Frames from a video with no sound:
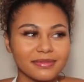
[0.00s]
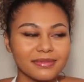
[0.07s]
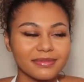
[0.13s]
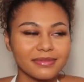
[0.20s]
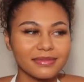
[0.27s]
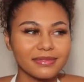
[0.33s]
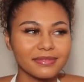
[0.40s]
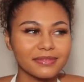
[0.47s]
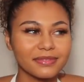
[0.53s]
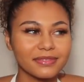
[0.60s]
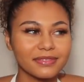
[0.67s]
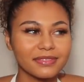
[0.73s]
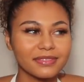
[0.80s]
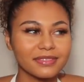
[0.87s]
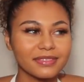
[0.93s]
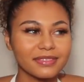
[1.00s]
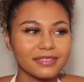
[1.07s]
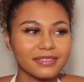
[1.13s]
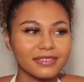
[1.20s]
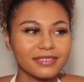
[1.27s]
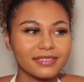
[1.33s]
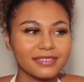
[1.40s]

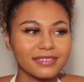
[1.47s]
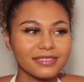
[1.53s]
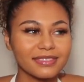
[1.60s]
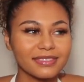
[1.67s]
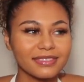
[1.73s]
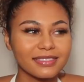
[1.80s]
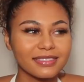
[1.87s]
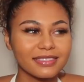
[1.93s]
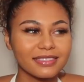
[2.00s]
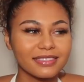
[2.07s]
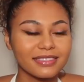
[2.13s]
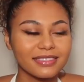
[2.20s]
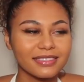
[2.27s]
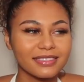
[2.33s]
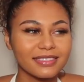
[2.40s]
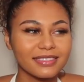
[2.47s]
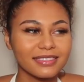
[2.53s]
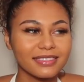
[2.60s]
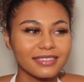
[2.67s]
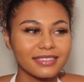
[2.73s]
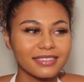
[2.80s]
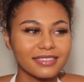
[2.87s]

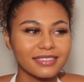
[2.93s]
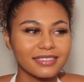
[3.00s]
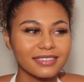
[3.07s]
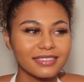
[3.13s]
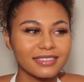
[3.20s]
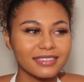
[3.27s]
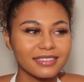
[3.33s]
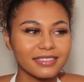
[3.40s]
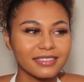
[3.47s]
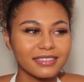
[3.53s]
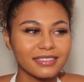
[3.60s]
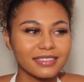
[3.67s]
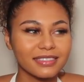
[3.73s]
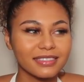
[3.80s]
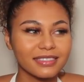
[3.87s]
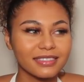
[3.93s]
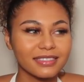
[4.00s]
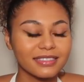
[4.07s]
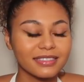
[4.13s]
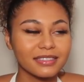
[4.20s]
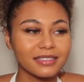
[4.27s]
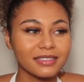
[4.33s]

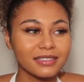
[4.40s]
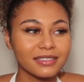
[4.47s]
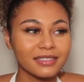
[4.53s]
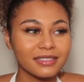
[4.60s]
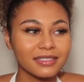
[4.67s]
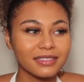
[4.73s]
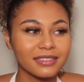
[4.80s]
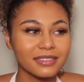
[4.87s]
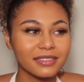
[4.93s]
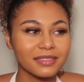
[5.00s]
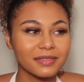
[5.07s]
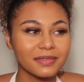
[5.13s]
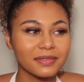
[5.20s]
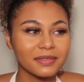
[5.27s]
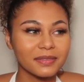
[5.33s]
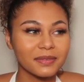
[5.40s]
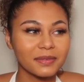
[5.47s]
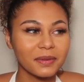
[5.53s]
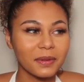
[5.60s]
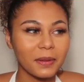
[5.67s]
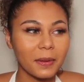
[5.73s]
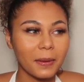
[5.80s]

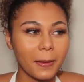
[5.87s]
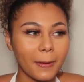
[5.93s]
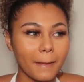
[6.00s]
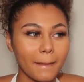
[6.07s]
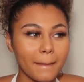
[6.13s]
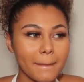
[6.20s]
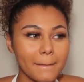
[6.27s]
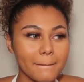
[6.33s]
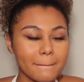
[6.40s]
[no speech]